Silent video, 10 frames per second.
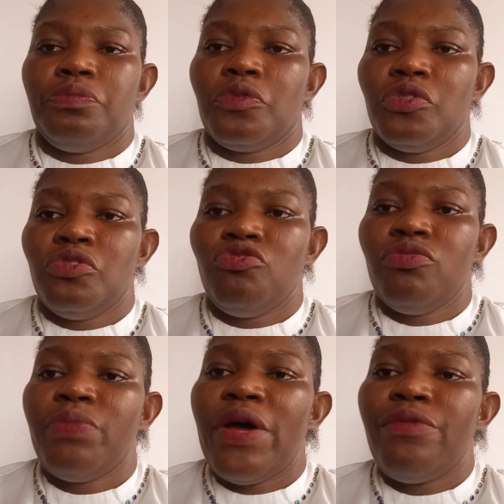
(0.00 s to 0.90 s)

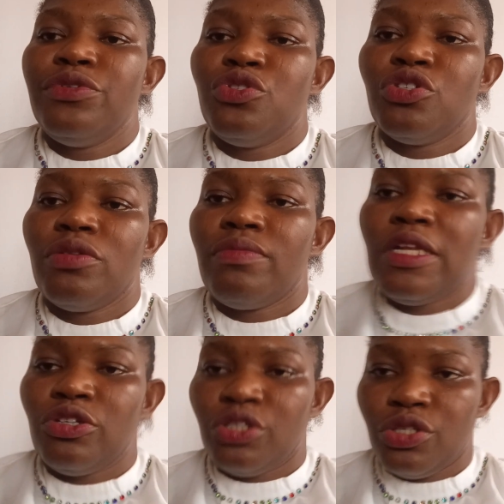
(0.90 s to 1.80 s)
considering my region and my
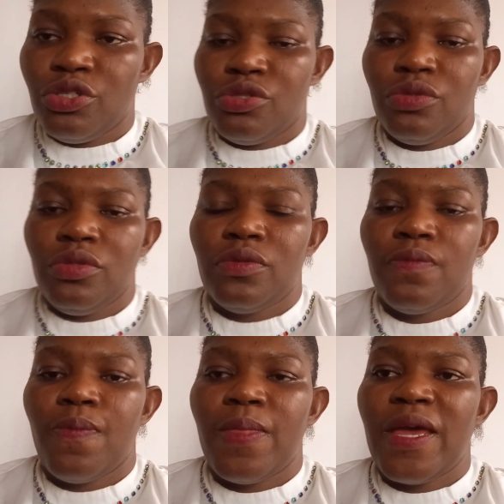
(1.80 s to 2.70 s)
location,
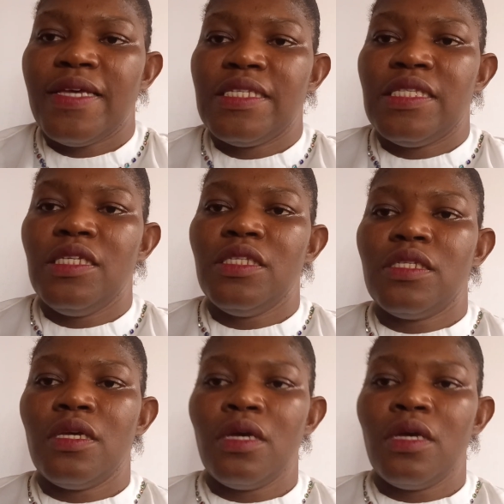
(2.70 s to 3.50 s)
there is need